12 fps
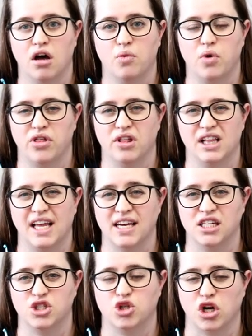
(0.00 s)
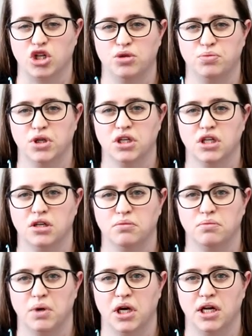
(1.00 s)
with like an instruction book,
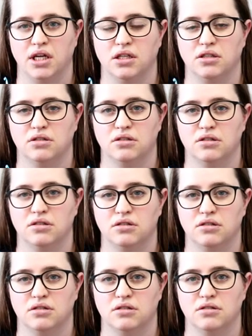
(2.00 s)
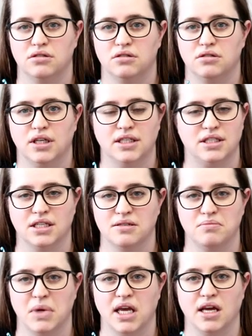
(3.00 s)
but it
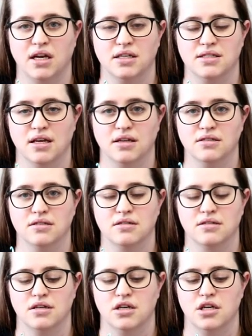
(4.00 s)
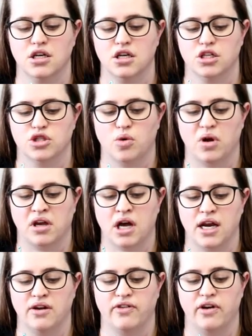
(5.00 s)
doesn't make any sense. So I
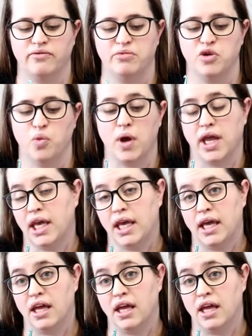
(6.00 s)
kind of have been winging